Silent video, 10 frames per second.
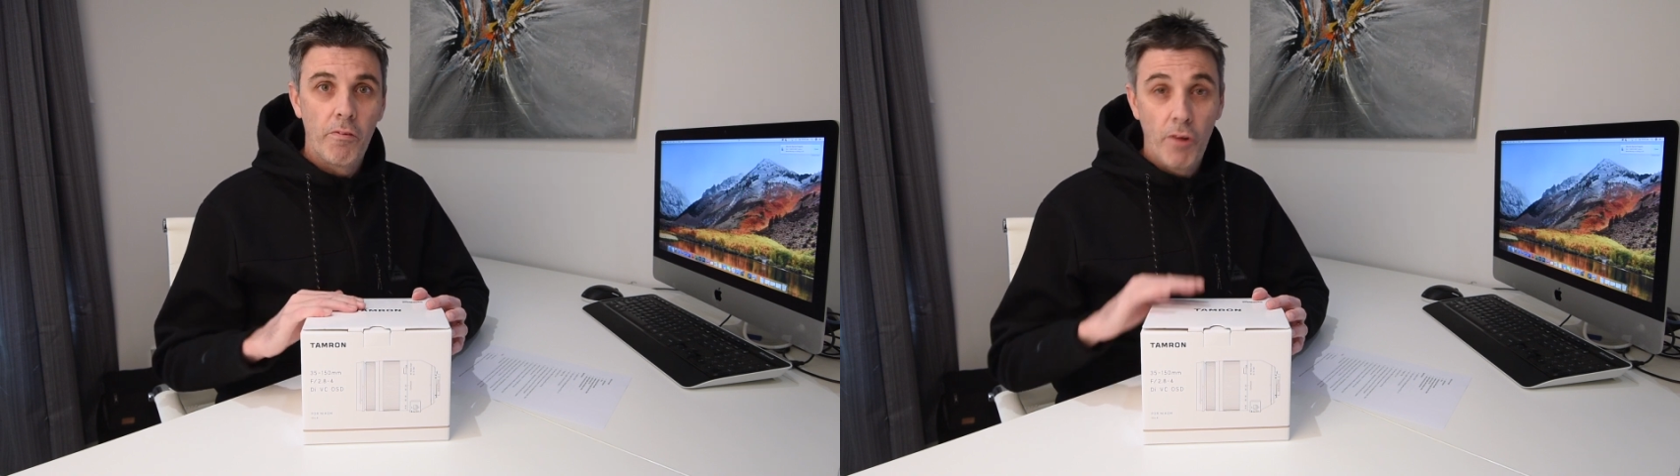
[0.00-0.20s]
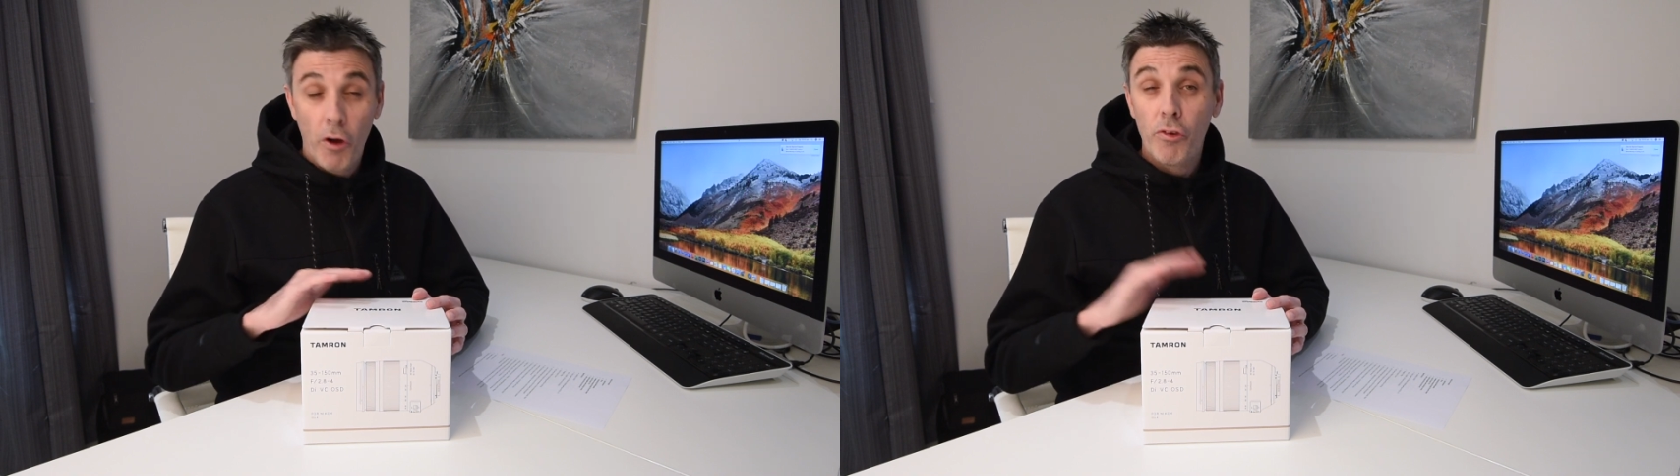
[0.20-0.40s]

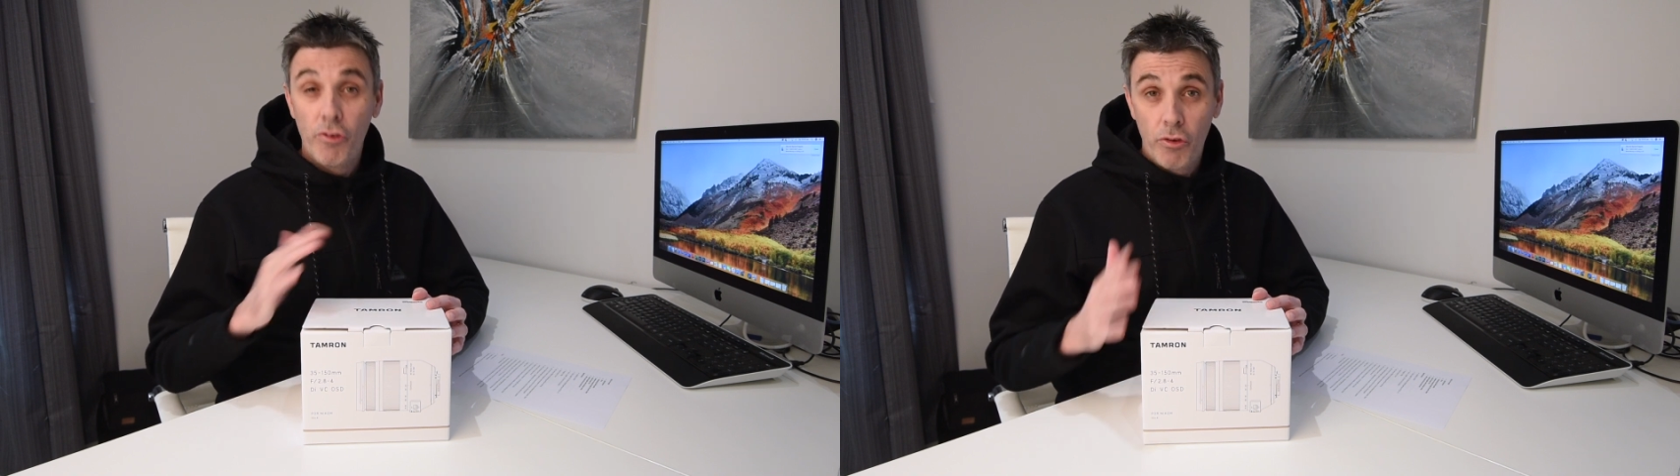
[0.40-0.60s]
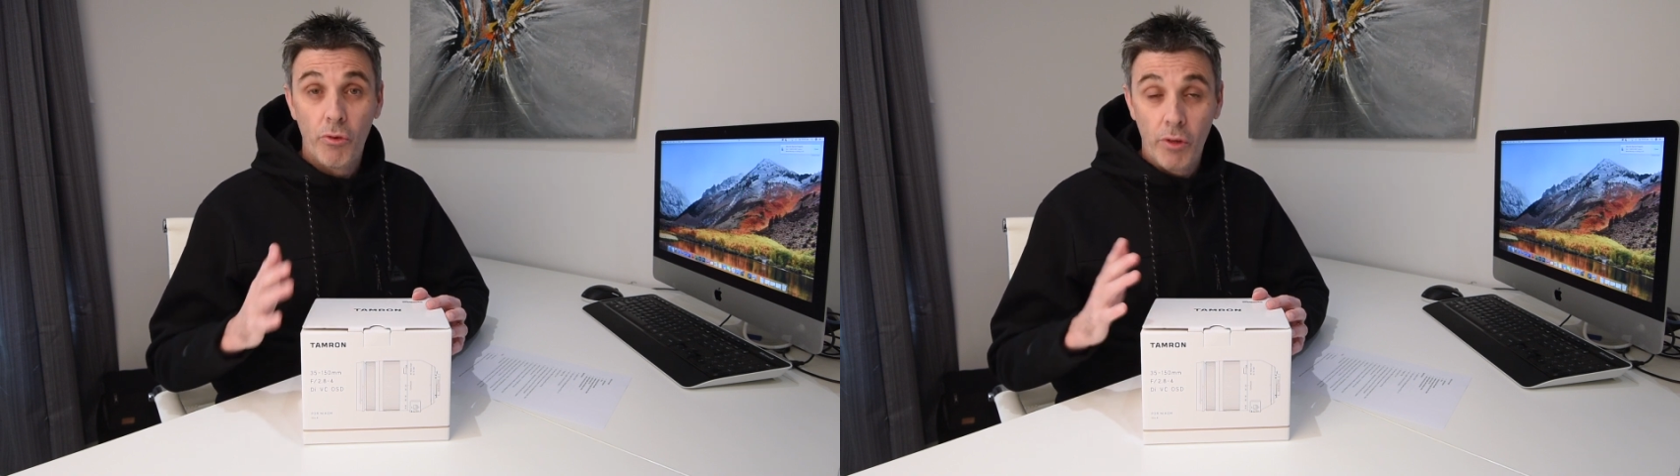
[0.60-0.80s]
of those
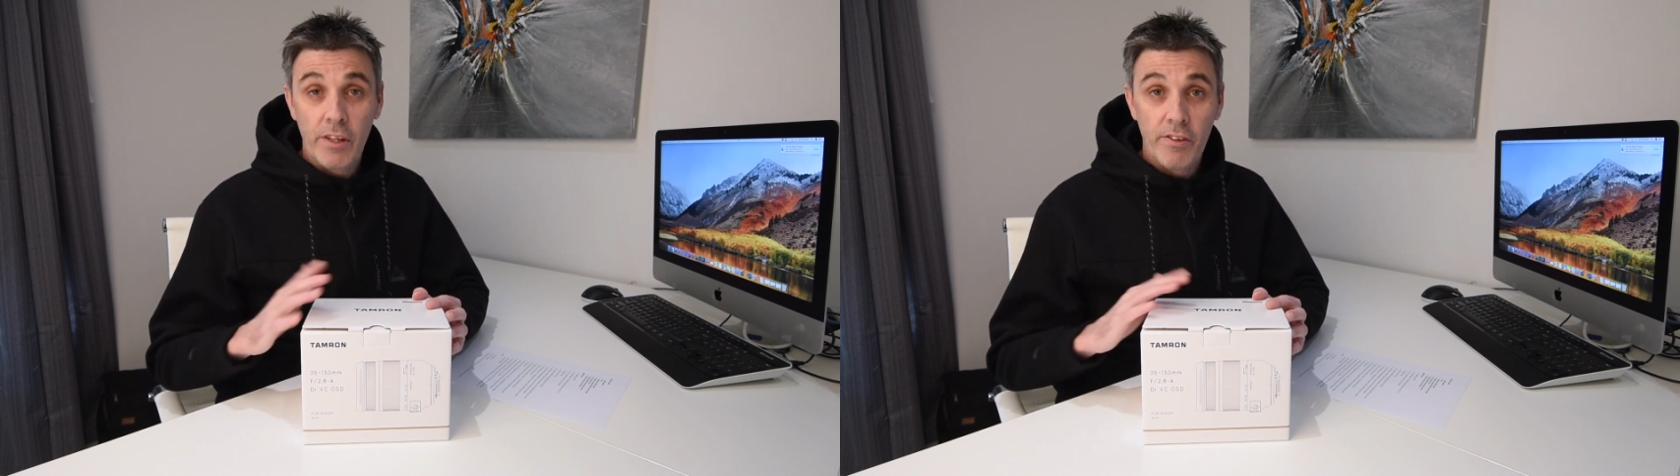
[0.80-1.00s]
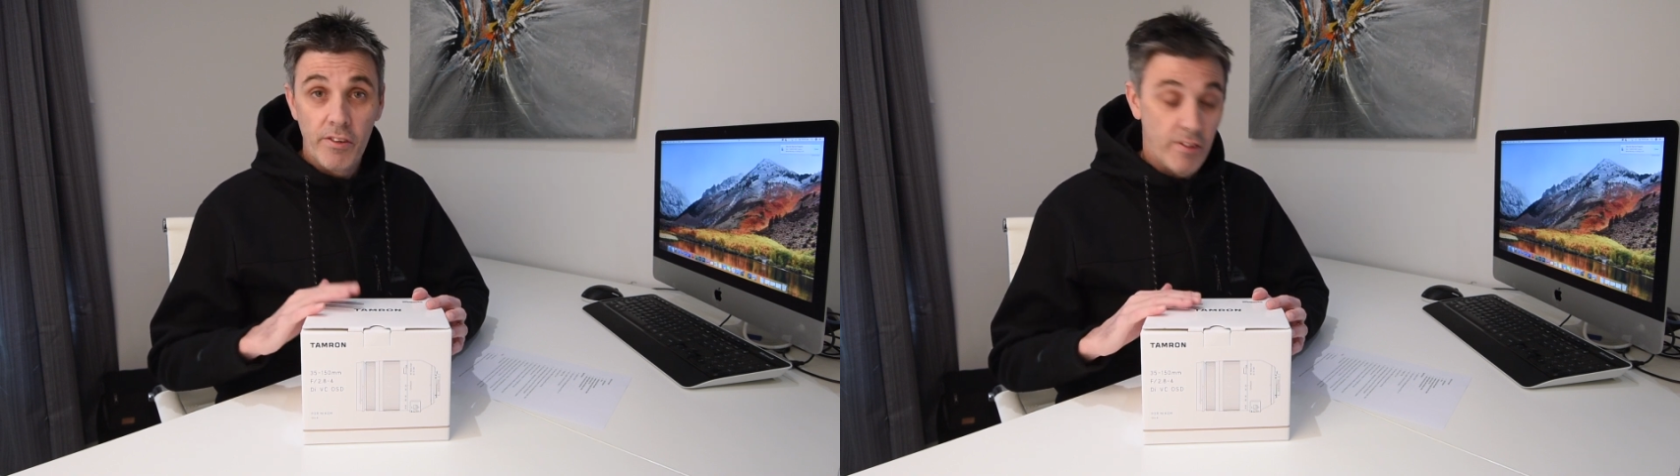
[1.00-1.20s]
two
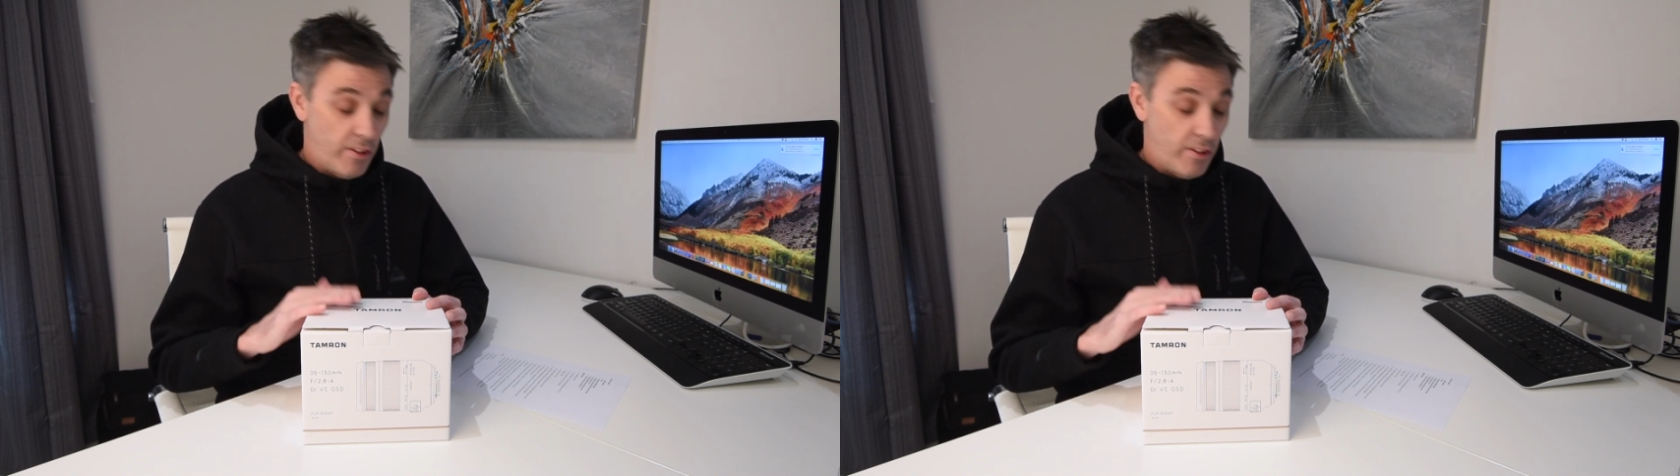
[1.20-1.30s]
lenses,